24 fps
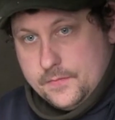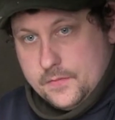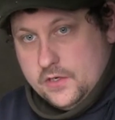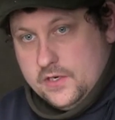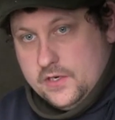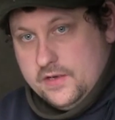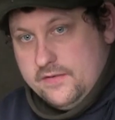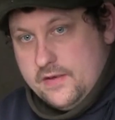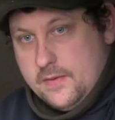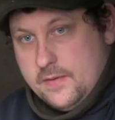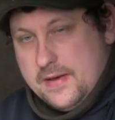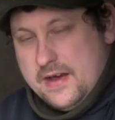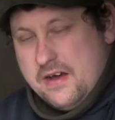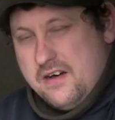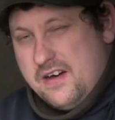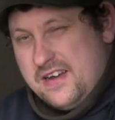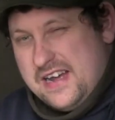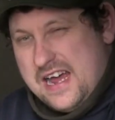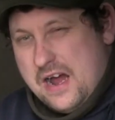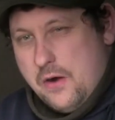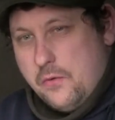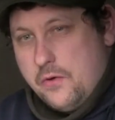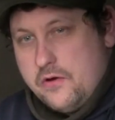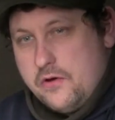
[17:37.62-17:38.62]
Give it about
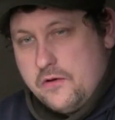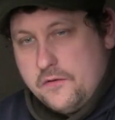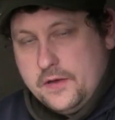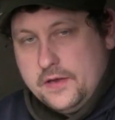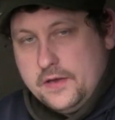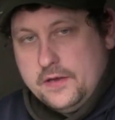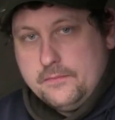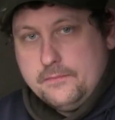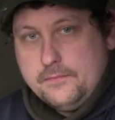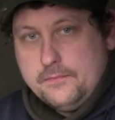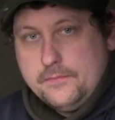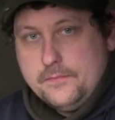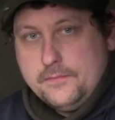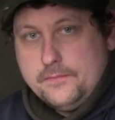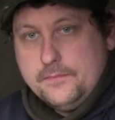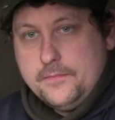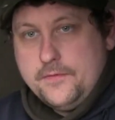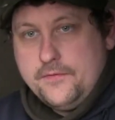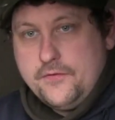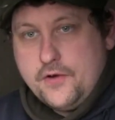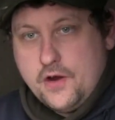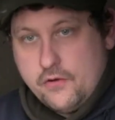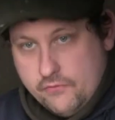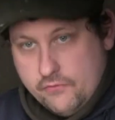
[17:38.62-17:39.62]
an hour, I think,
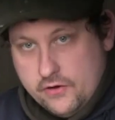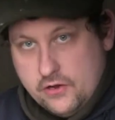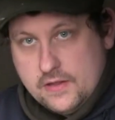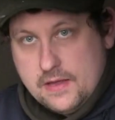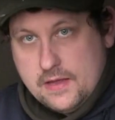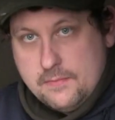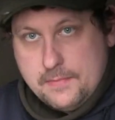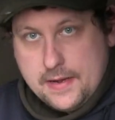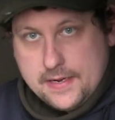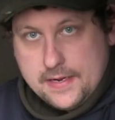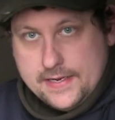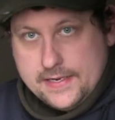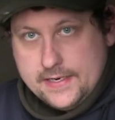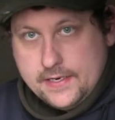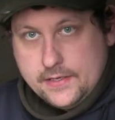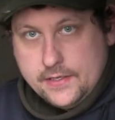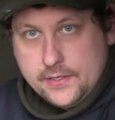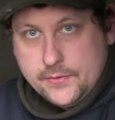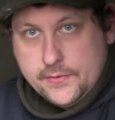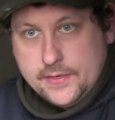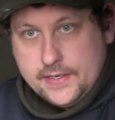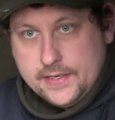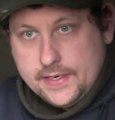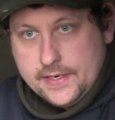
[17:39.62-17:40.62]
before I reel them back in and
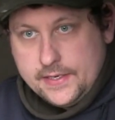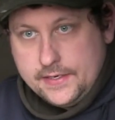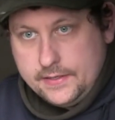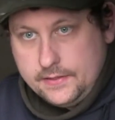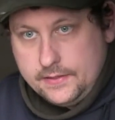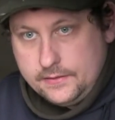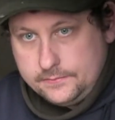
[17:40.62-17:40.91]
do it again.